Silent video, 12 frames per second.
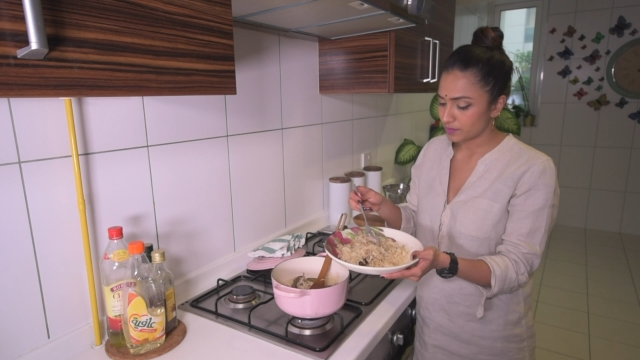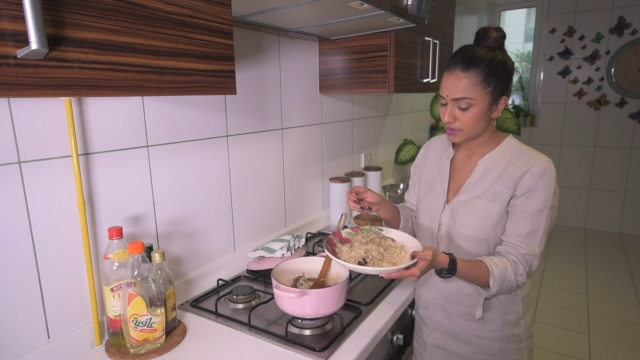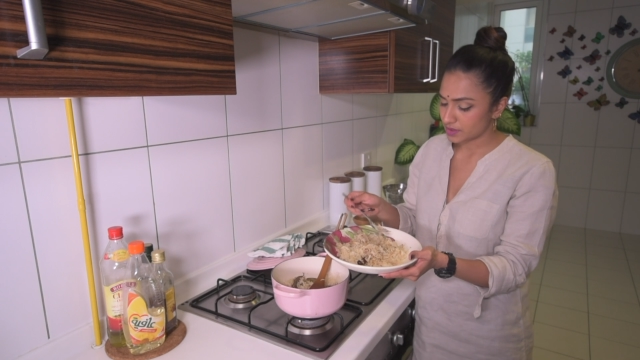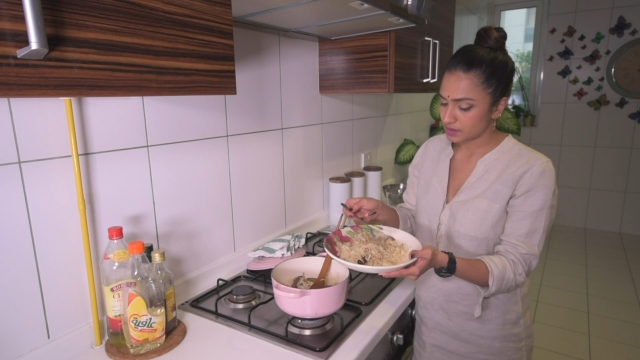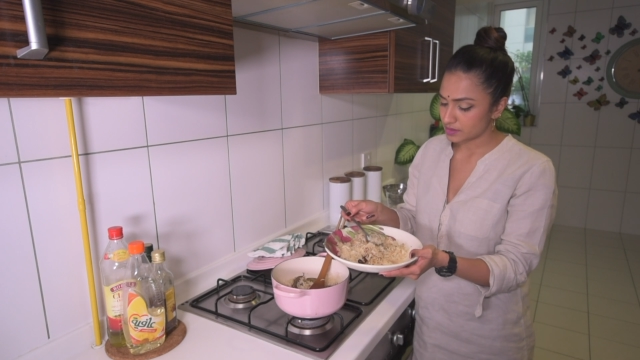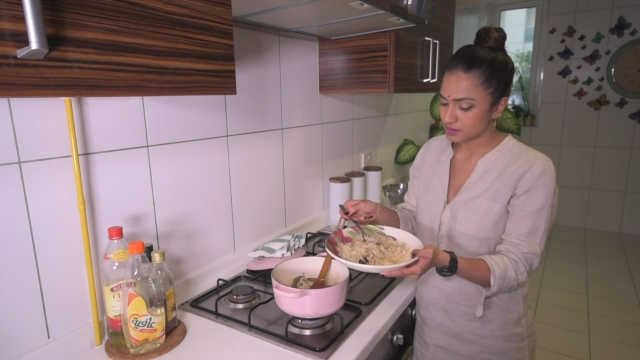
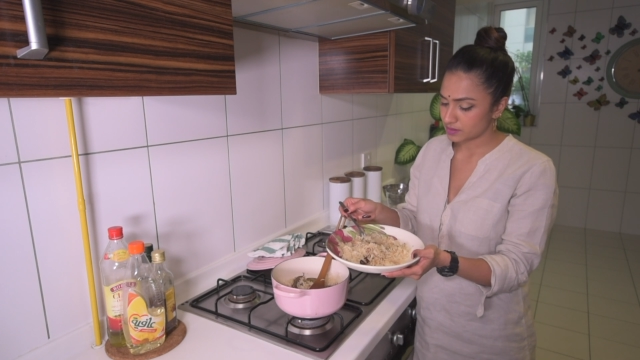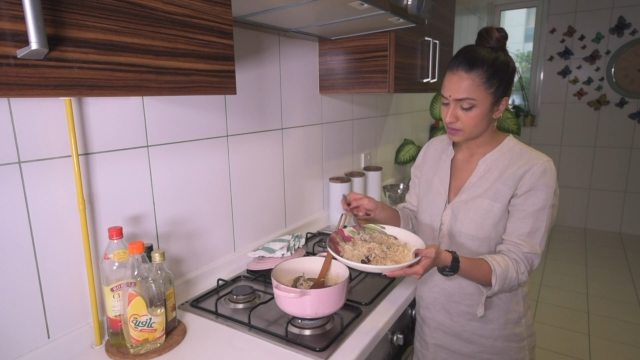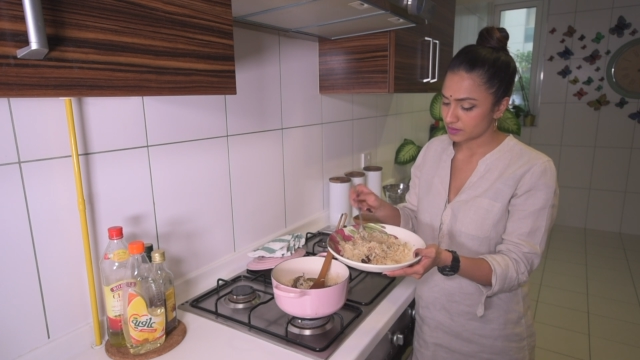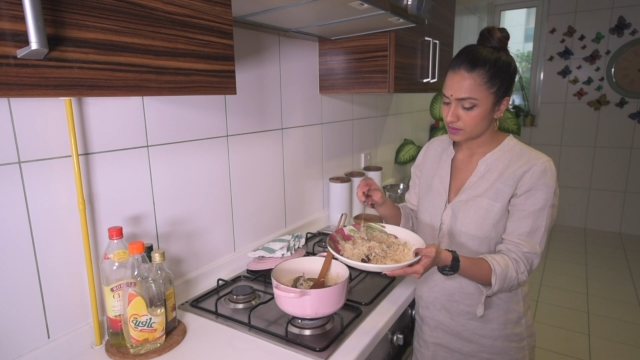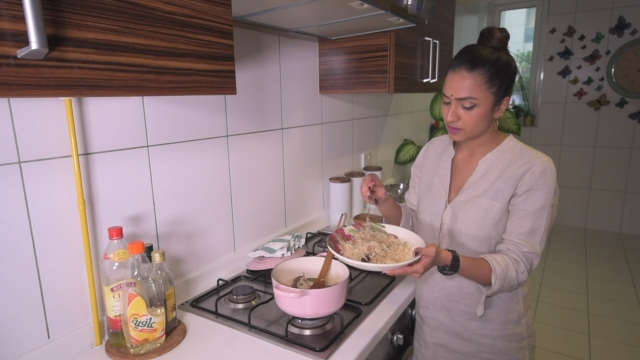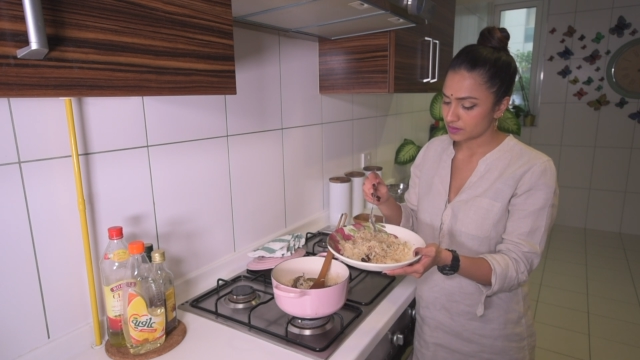bit.
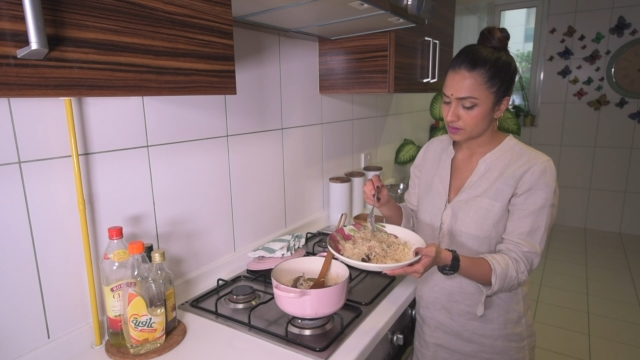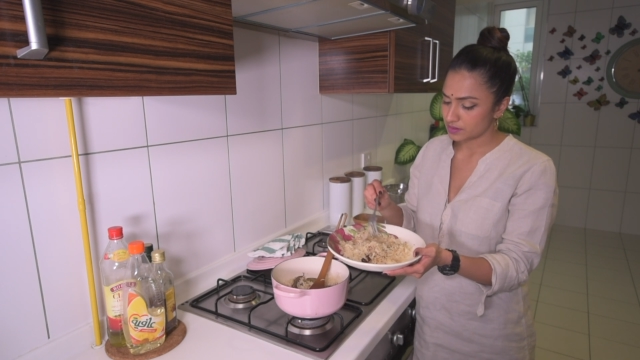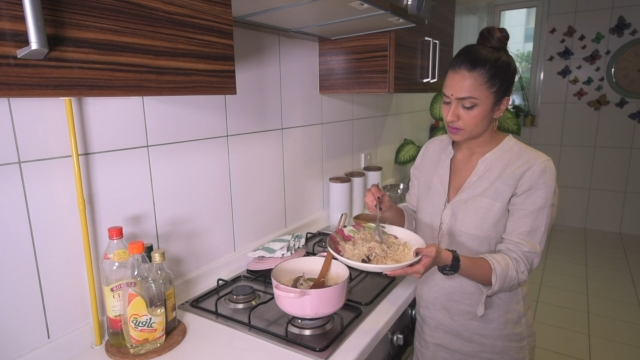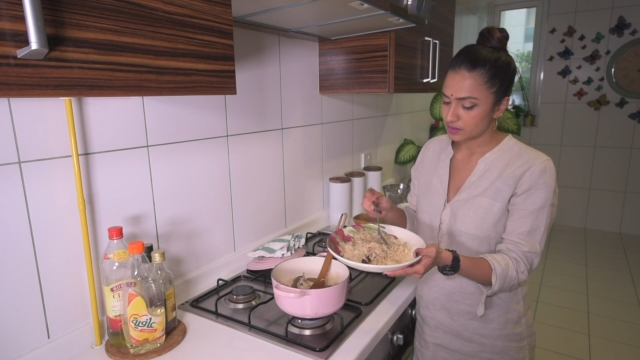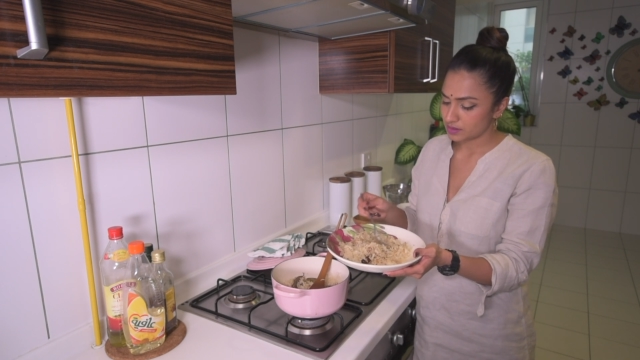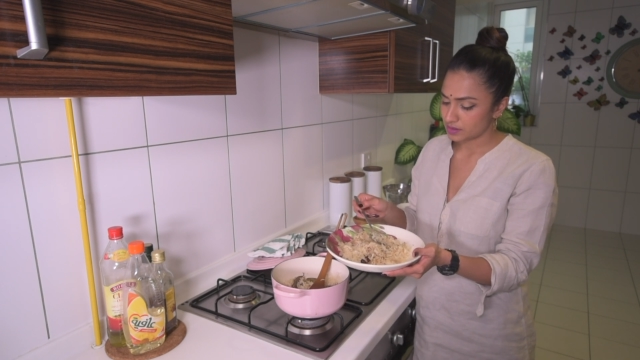
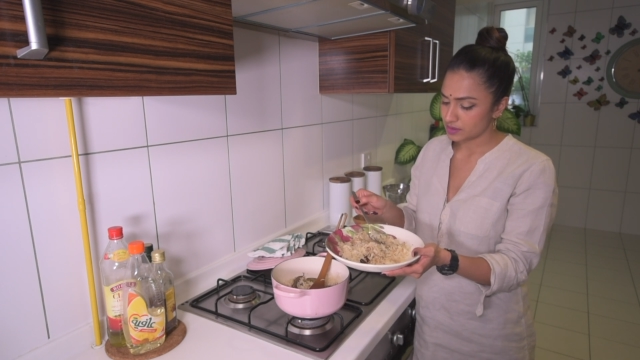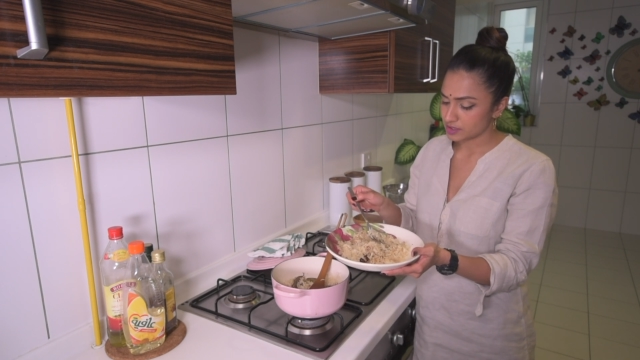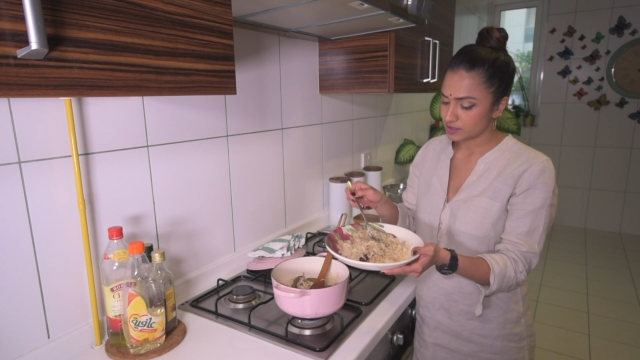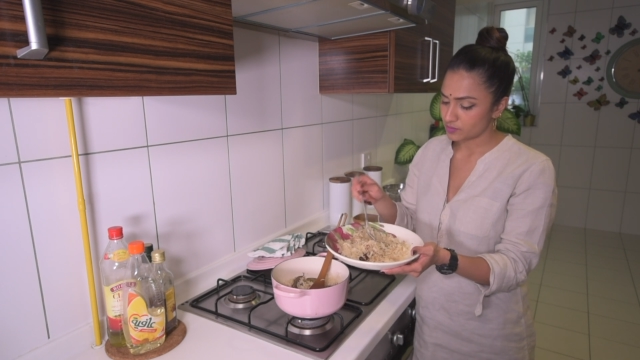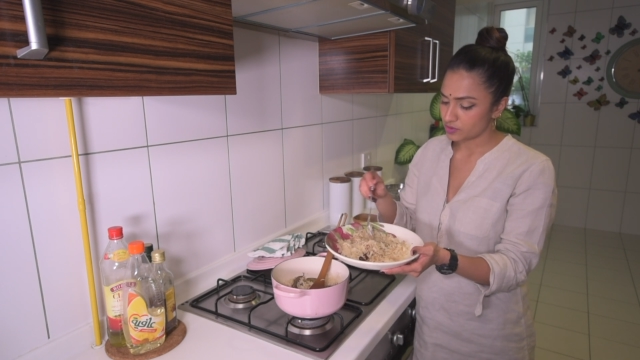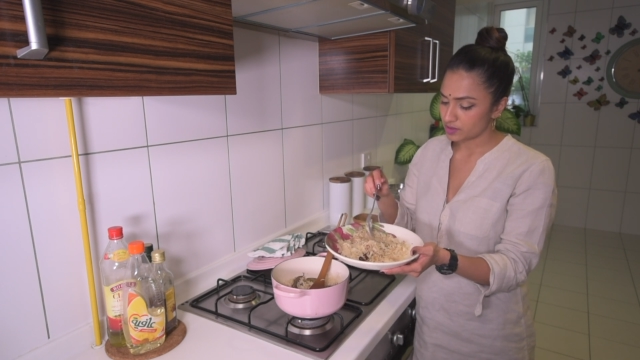I'll
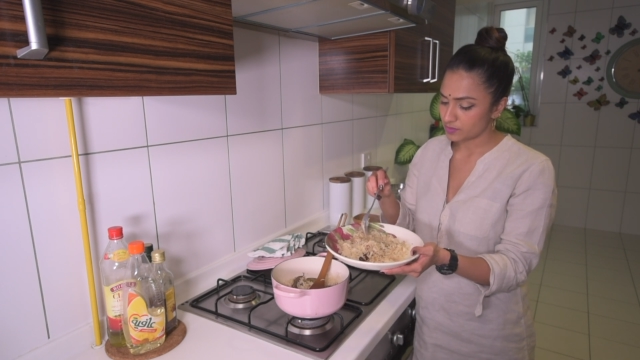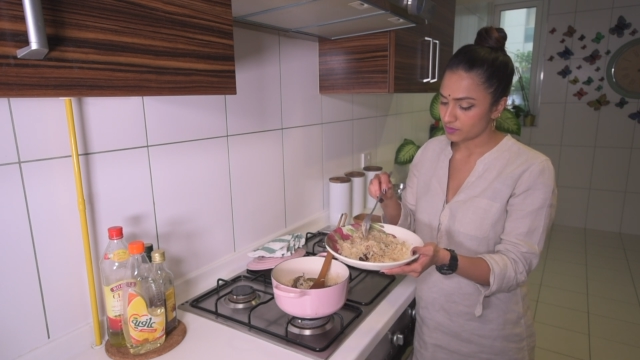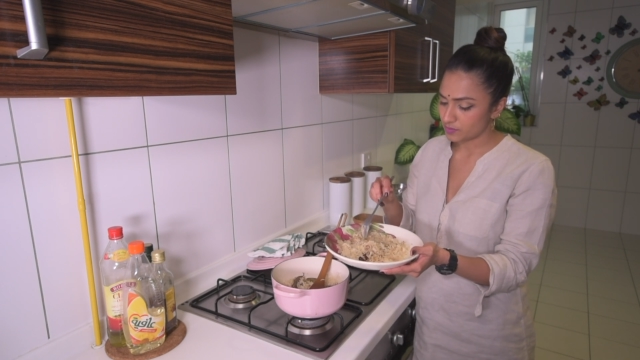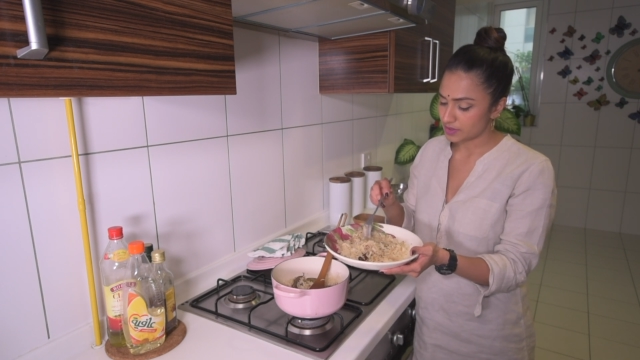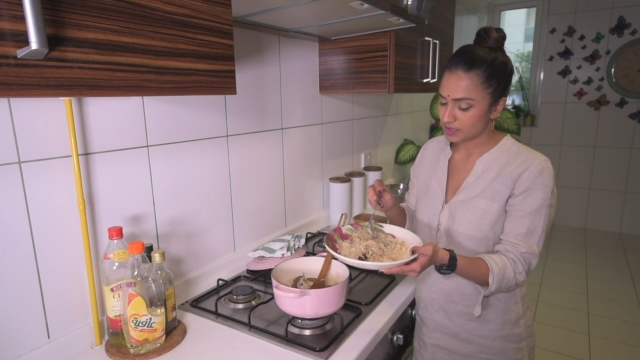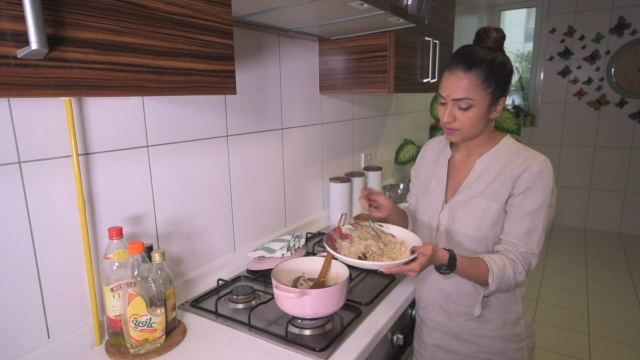just pull them
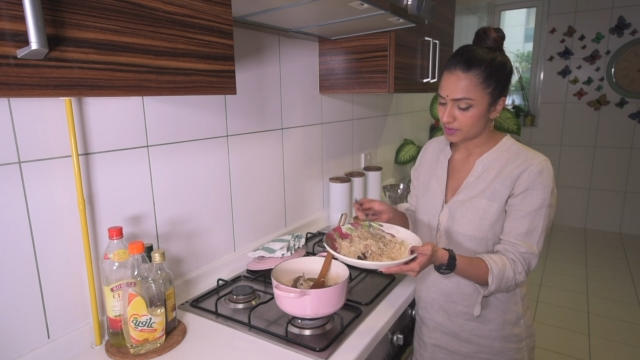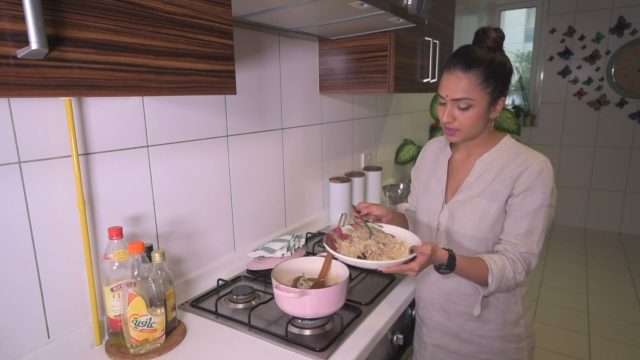off while I'm